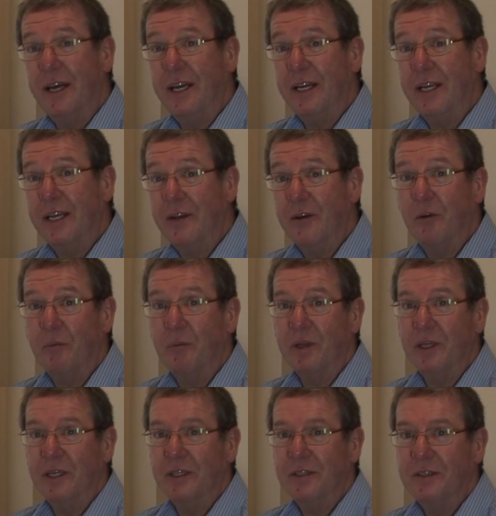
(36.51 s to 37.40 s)
any
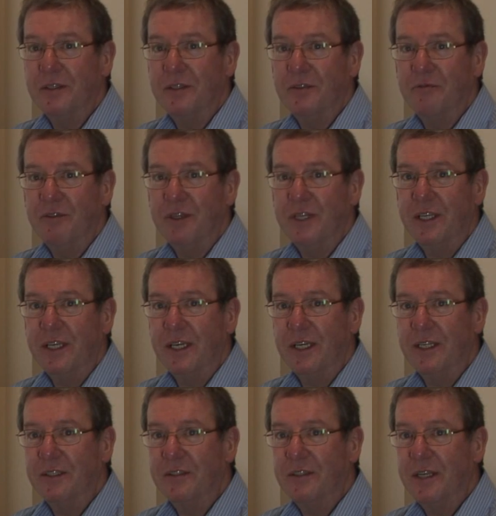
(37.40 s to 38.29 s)
anomalies in the
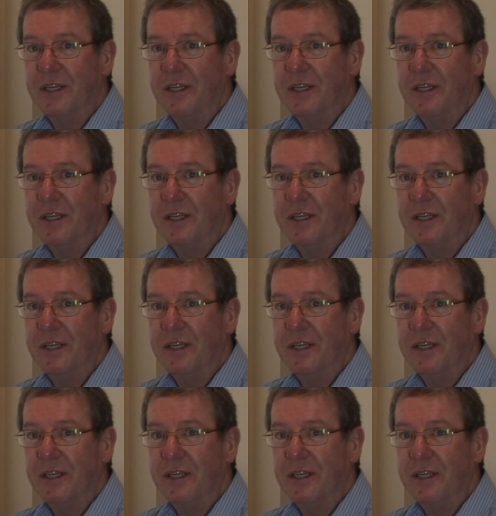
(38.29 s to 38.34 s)
readings,